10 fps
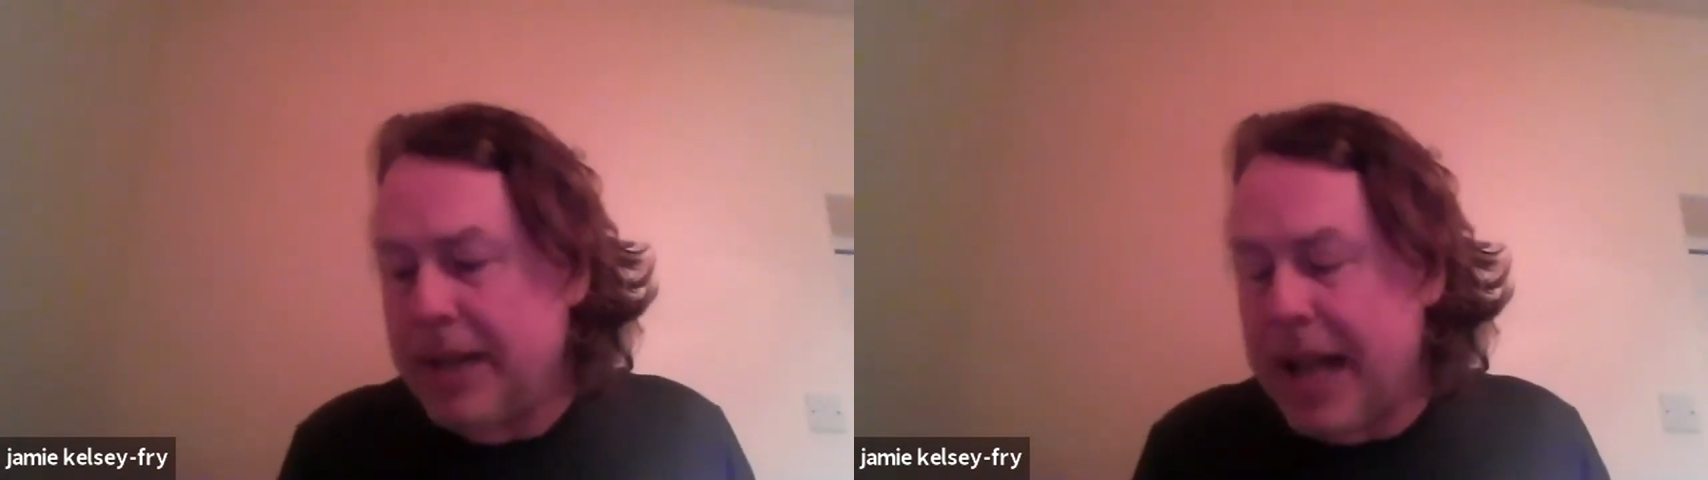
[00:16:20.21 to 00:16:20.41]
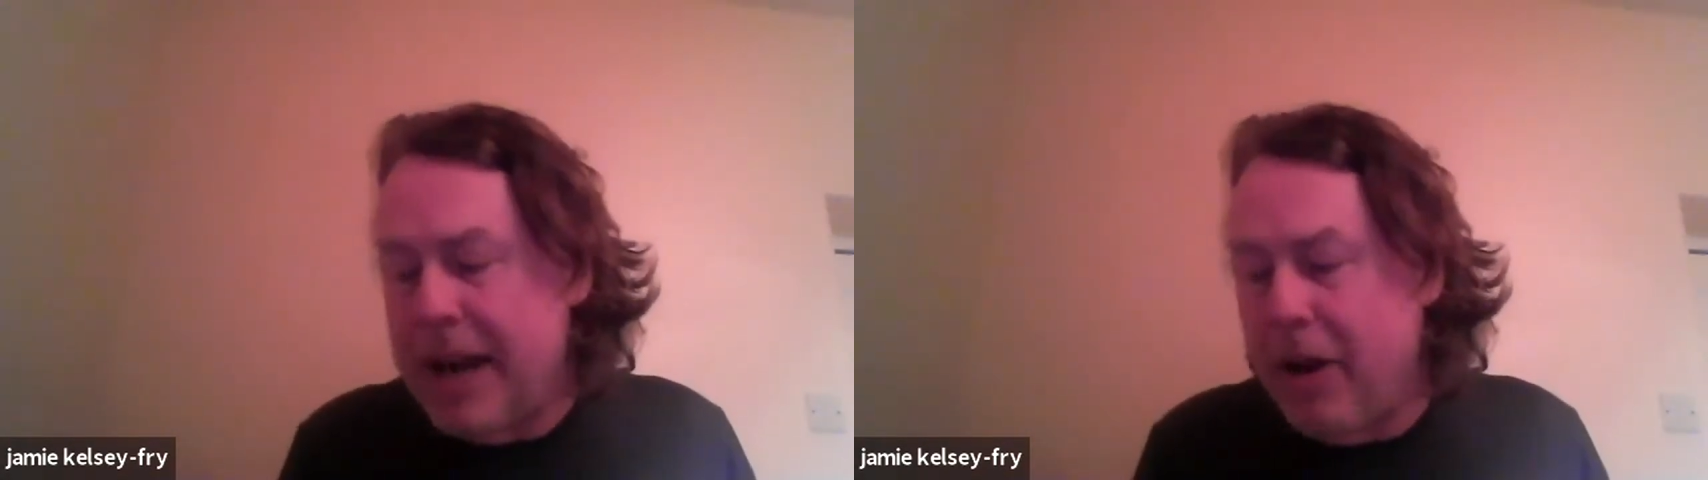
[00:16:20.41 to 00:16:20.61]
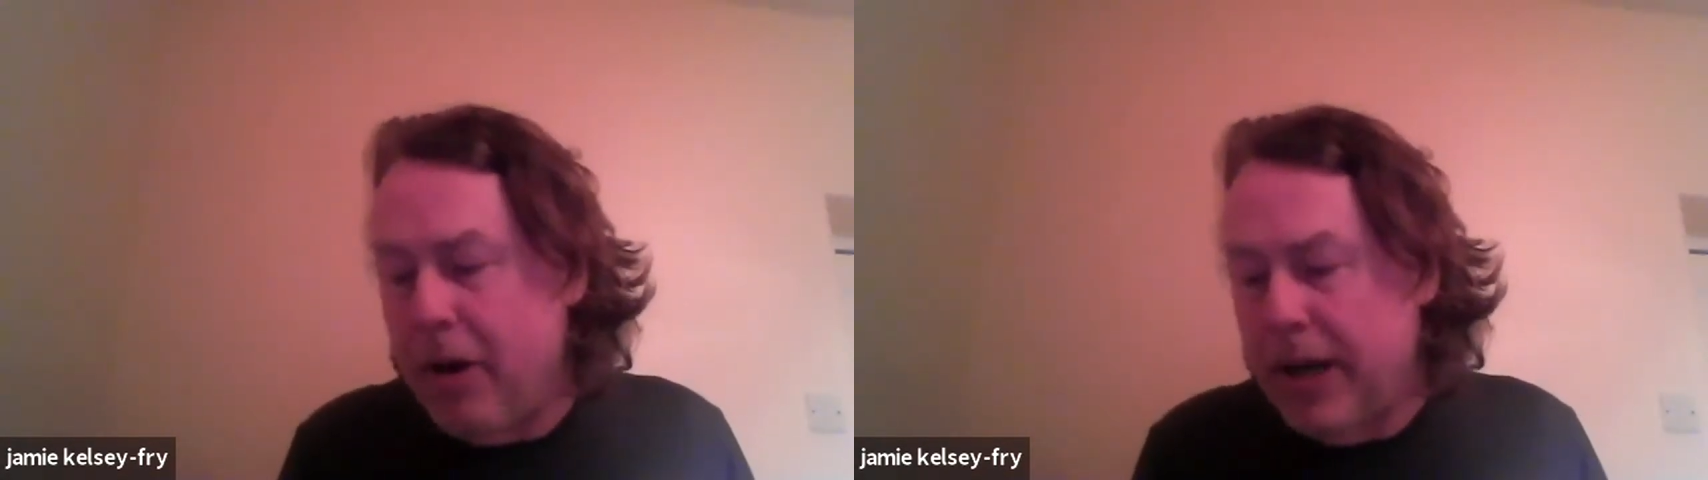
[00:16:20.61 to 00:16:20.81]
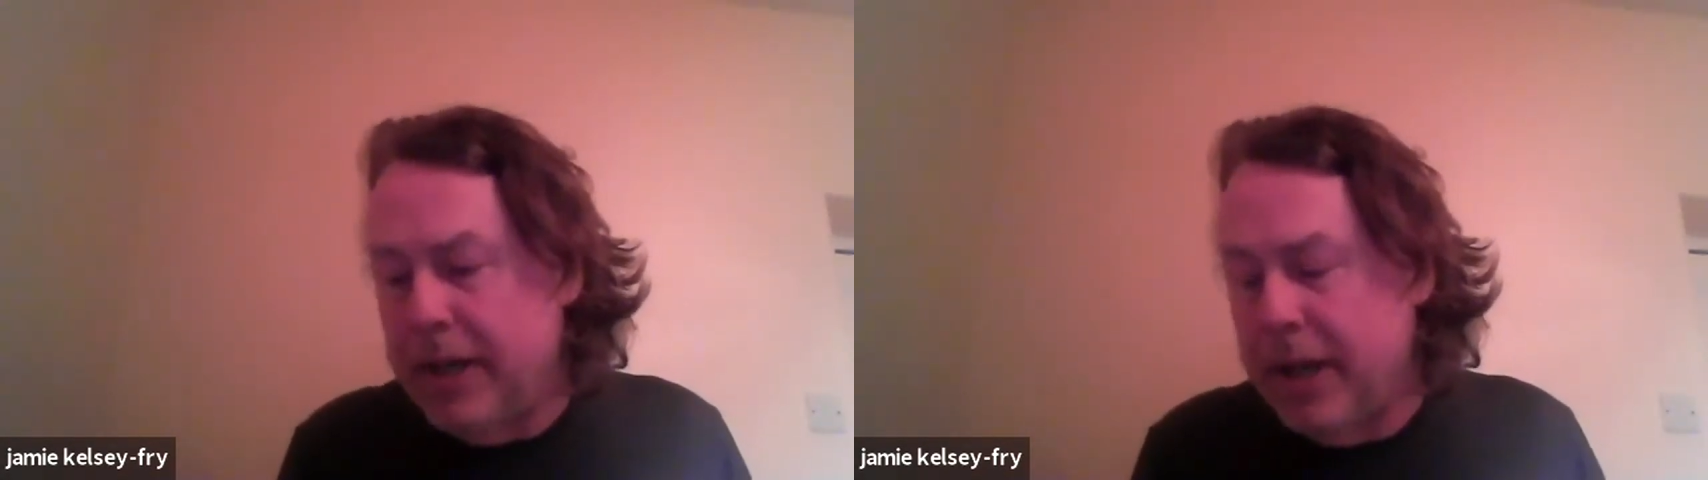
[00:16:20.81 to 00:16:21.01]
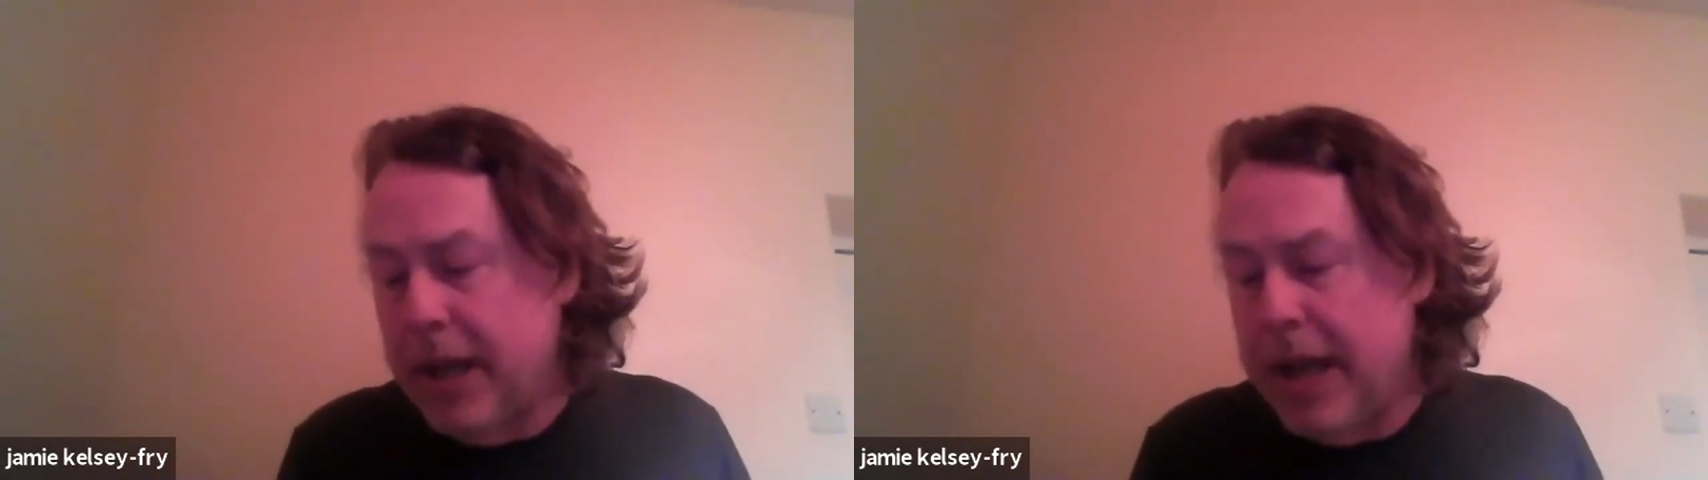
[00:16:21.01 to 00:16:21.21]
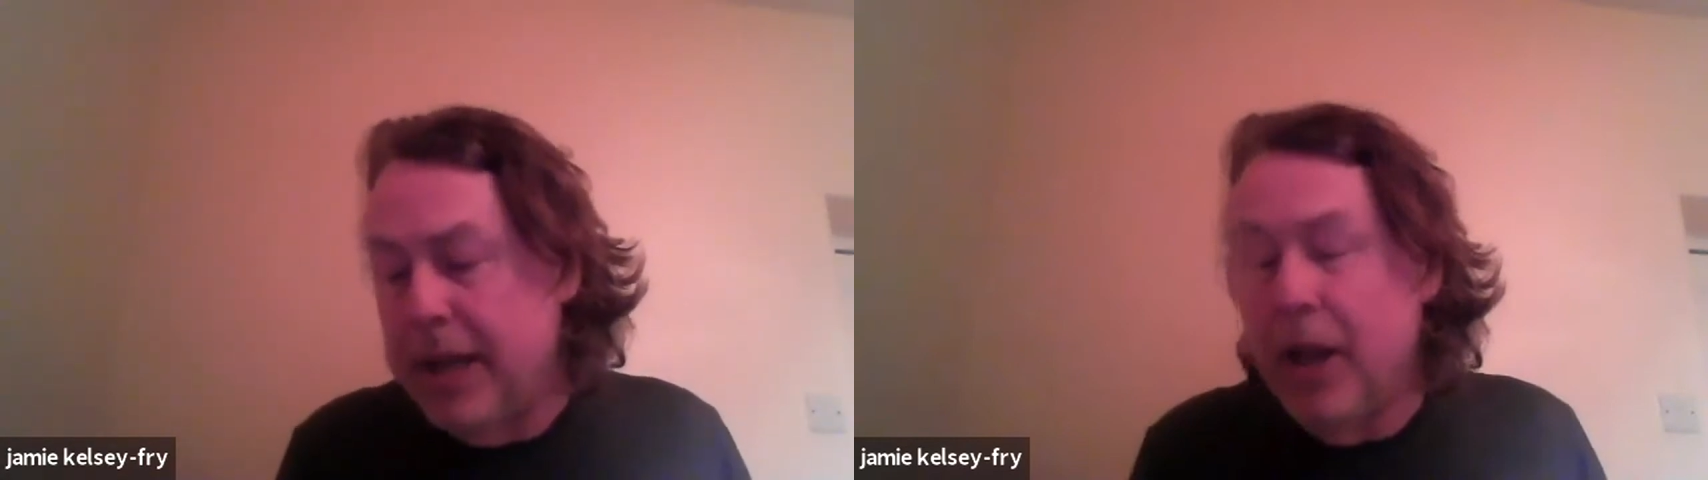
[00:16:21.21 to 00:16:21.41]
their line, okay?